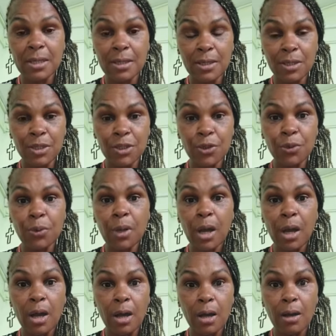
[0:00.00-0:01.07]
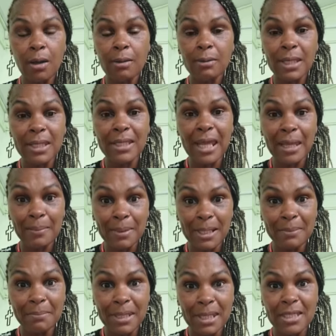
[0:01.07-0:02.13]
you are
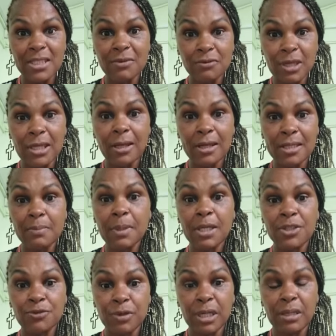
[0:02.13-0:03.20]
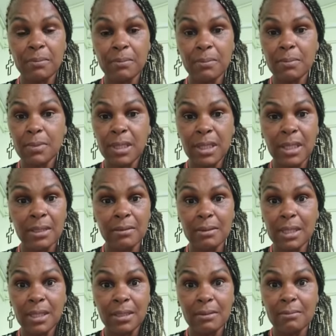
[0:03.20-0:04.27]
enabling me to realise my dream in
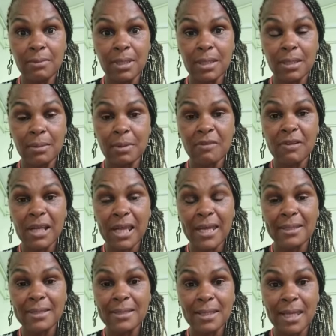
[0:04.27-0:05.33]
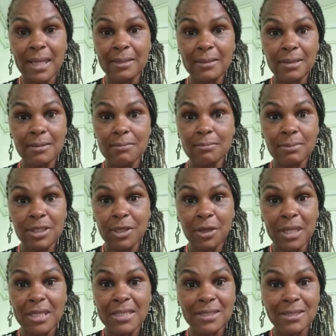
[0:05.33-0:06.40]
the motherland, and
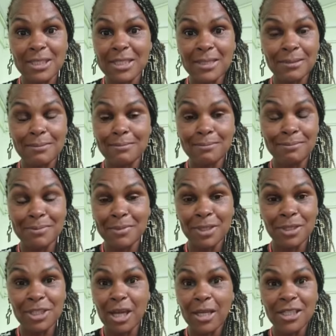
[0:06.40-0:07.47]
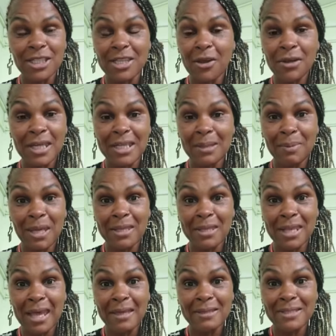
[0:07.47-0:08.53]
that's just, I just can't get any better than
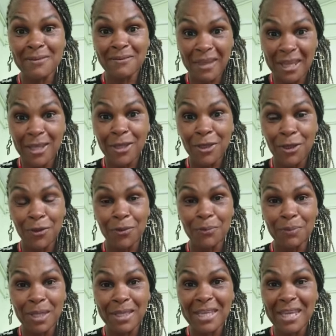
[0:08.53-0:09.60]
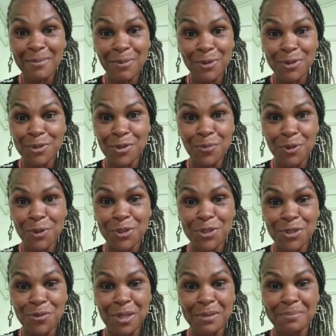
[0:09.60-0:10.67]
that. So thank you, and keep on doing what you're
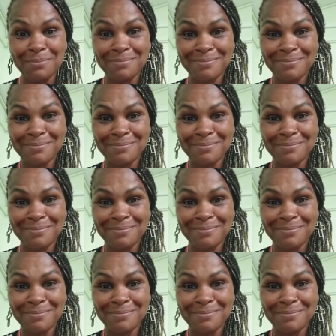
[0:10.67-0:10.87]
doing.